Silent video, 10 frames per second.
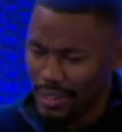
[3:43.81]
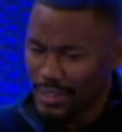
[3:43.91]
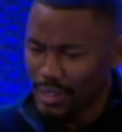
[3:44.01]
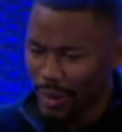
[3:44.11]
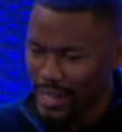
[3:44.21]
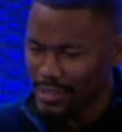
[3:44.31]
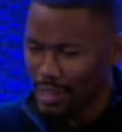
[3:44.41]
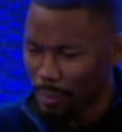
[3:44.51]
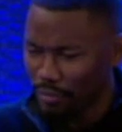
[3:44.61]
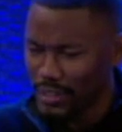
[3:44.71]
So I asked a
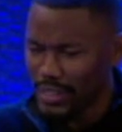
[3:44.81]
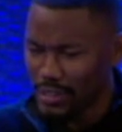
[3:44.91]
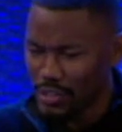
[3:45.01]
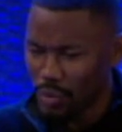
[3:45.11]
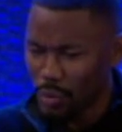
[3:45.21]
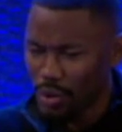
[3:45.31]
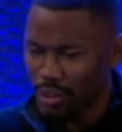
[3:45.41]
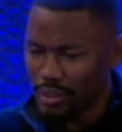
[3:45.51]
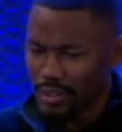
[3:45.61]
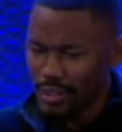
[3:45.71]
couple of friends at the store,
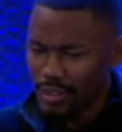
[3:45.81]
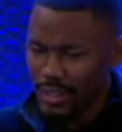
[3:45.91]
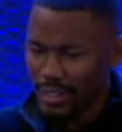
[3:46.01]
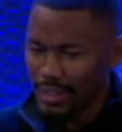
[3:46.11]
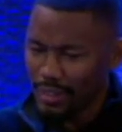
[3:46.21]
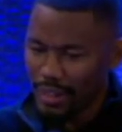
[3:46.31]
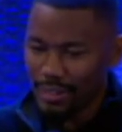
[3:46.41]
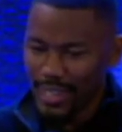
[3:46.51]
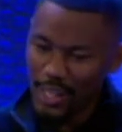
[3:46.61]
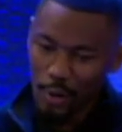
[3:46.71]
and then
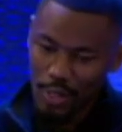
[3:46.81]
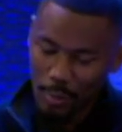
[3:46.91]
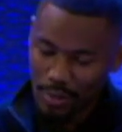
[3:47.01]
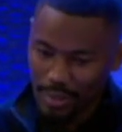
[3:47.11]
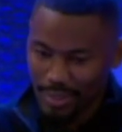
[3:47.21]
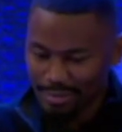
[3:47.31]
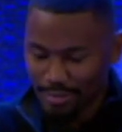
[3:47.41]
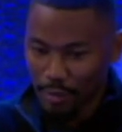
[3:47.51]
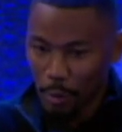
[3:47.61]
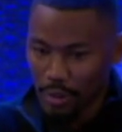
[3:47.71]
they agreed with her,
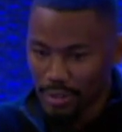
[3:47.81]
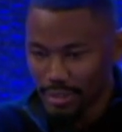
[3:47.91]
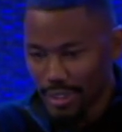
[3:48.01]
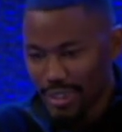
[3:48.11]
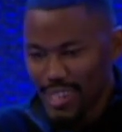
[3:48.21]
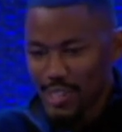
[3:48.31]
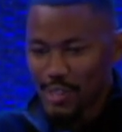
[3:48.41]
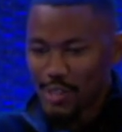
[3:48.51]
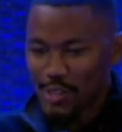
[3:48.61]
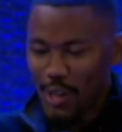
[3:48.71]
of course.
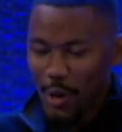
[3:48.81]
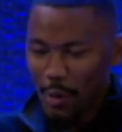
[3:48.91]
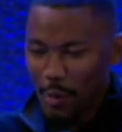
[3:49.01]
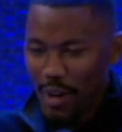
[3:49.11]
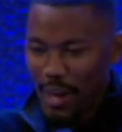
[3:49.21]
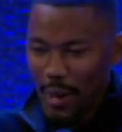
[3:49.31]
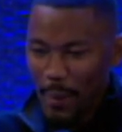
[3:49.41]
So,